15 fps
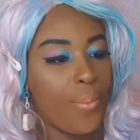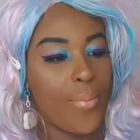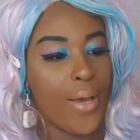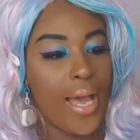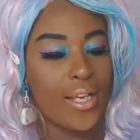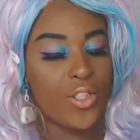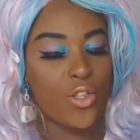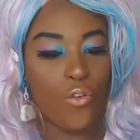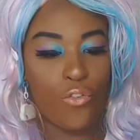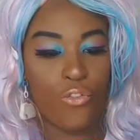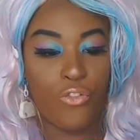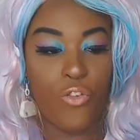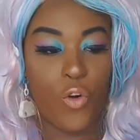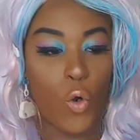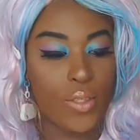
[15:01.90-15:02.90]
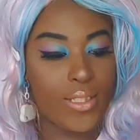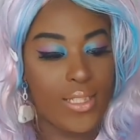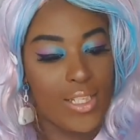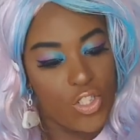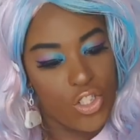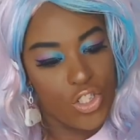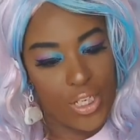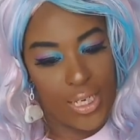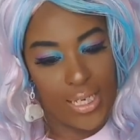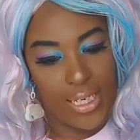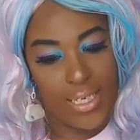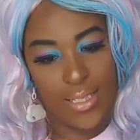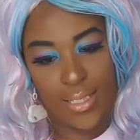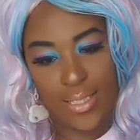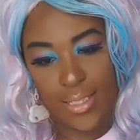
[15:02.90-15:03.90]
packs of 40
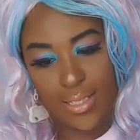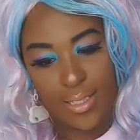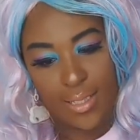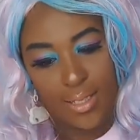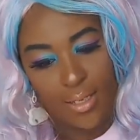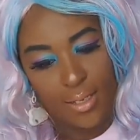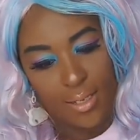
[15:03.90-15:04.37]
sheets.